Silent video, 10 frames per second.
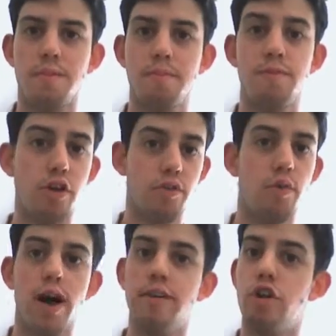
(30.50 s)
First of
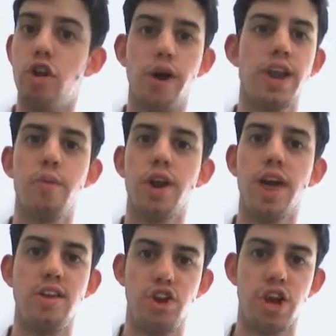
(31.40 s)
all, I have no idea what
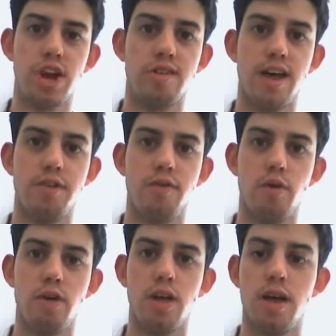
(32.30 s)
HJ stands for.